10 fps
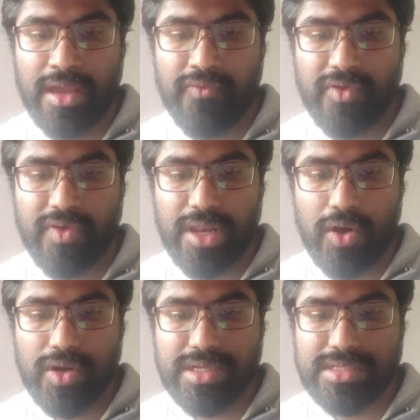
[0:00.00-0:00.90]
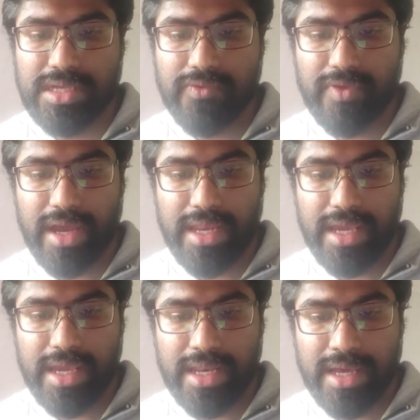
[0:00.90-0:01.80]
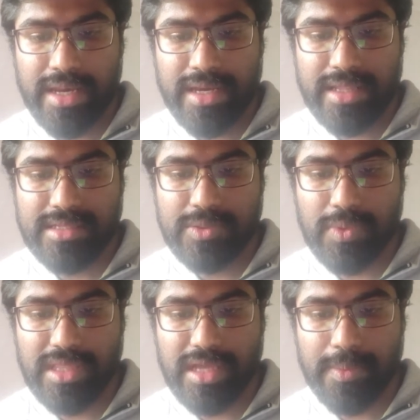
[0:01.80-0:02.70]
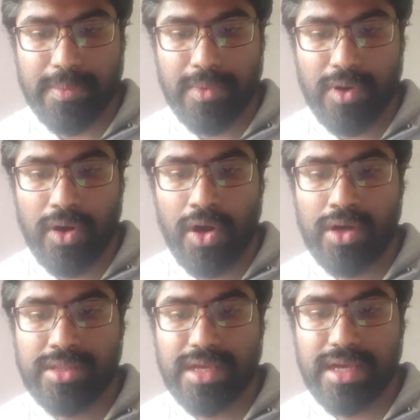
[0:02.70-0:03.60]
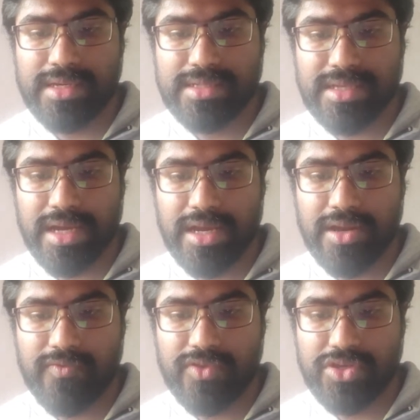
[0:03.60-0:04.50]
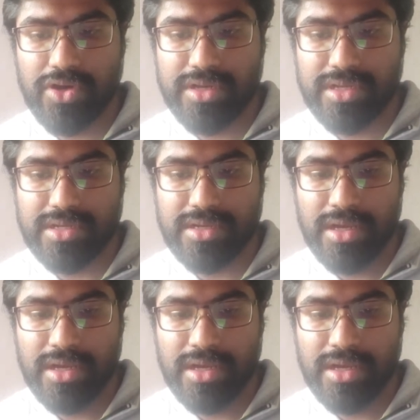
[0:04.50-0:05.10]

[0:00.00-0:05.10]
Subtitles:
We will not receive any inheritance with them on the other side of the Jordan,